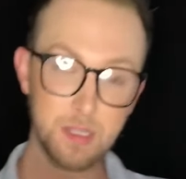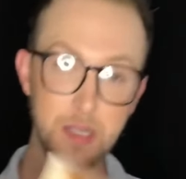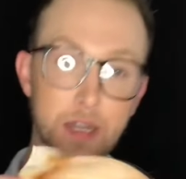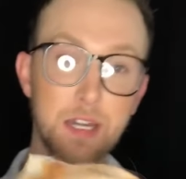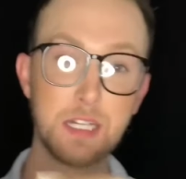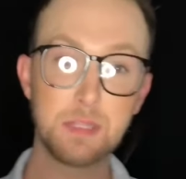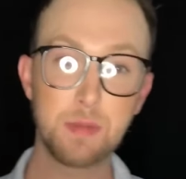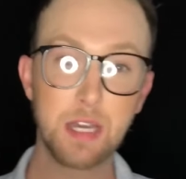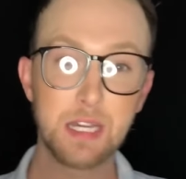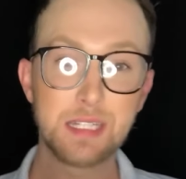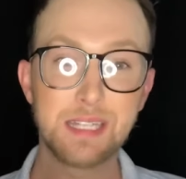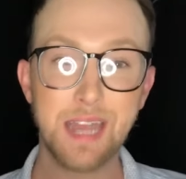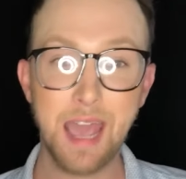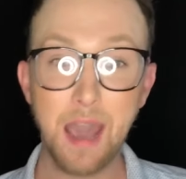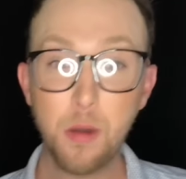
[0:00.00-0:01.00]
Is because
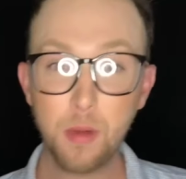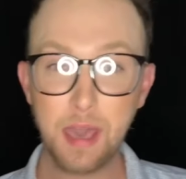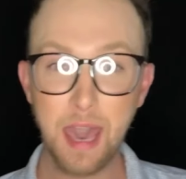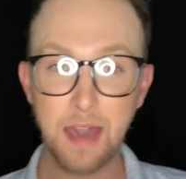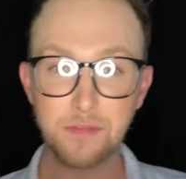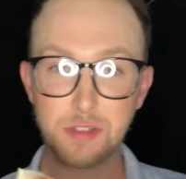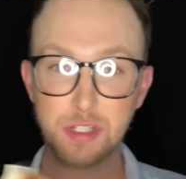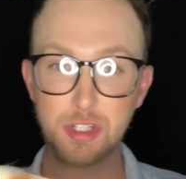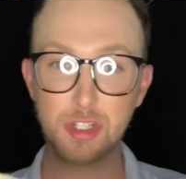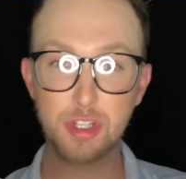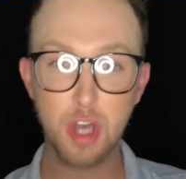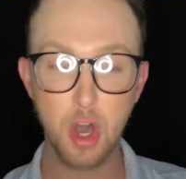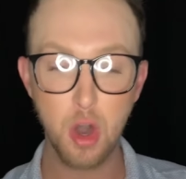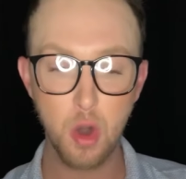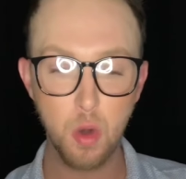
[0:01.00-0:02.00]
now we have
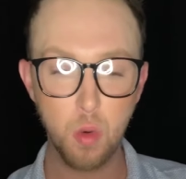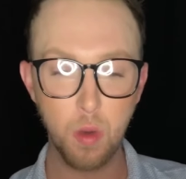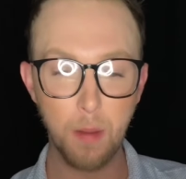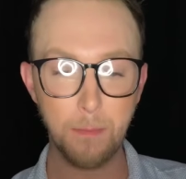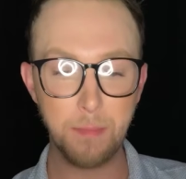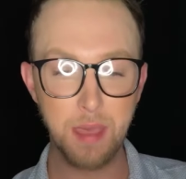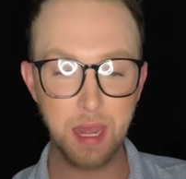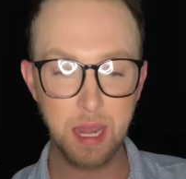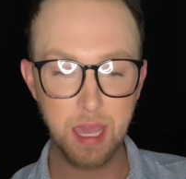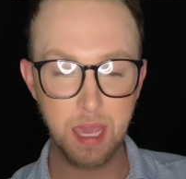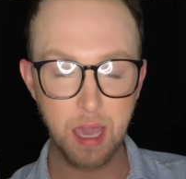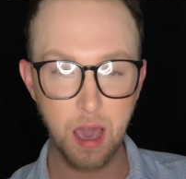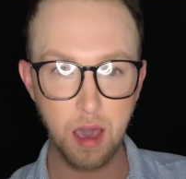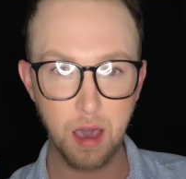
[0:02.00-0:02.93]
so many